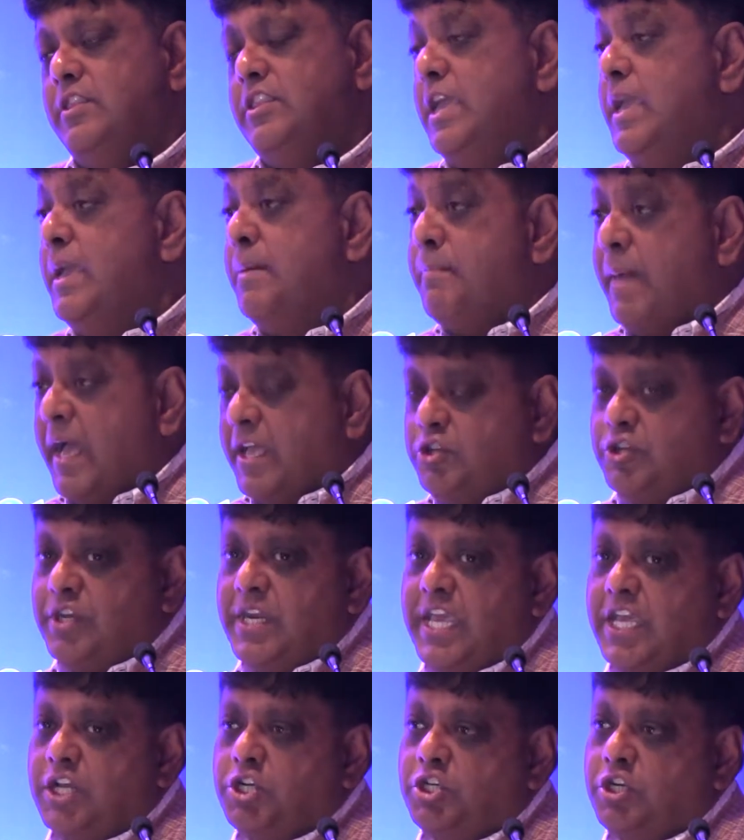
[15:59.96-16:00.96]
the
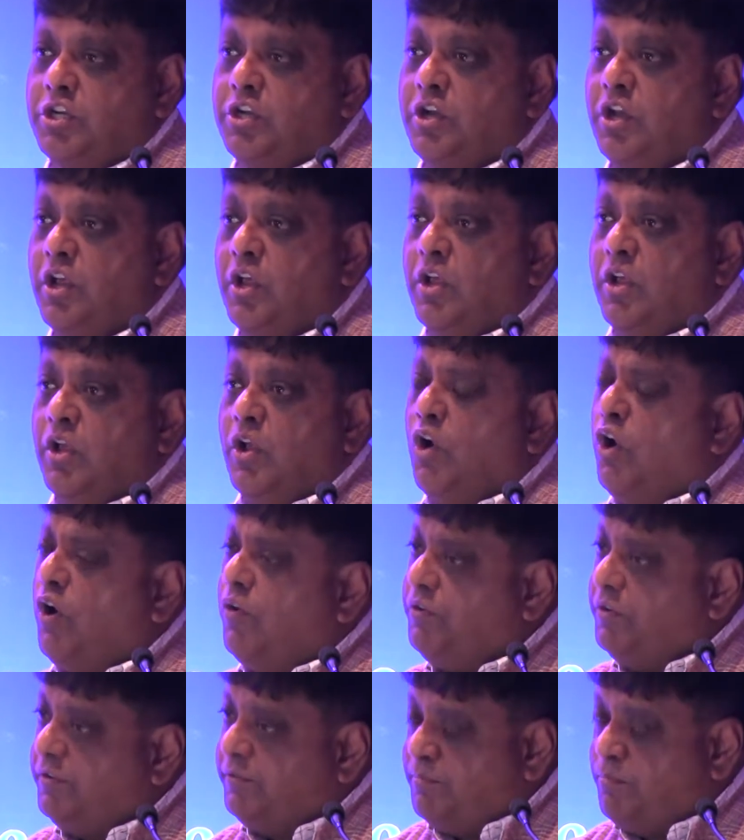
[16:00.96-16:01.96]
imagination
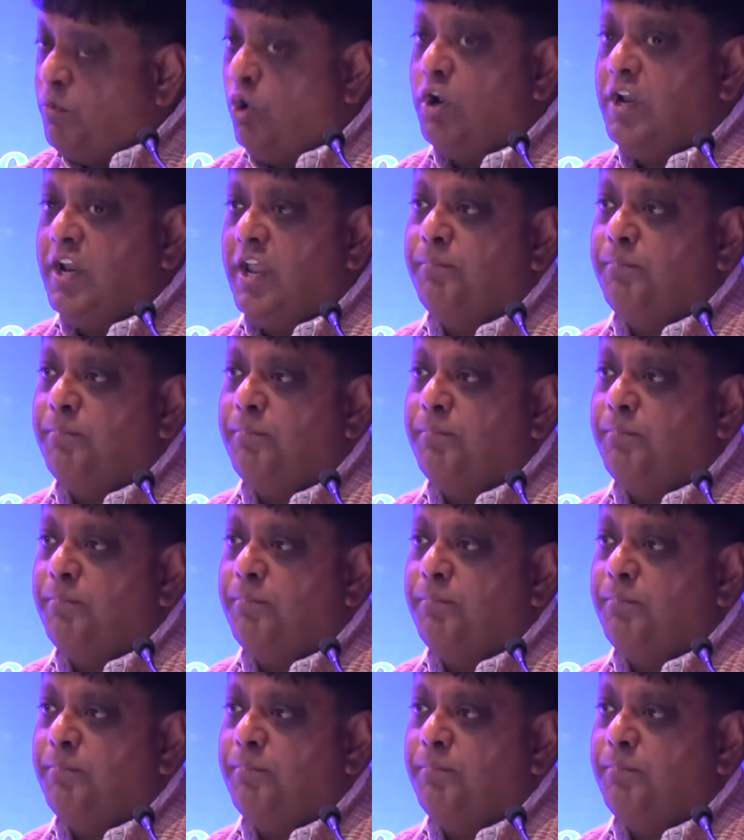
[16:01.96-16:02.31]
of a small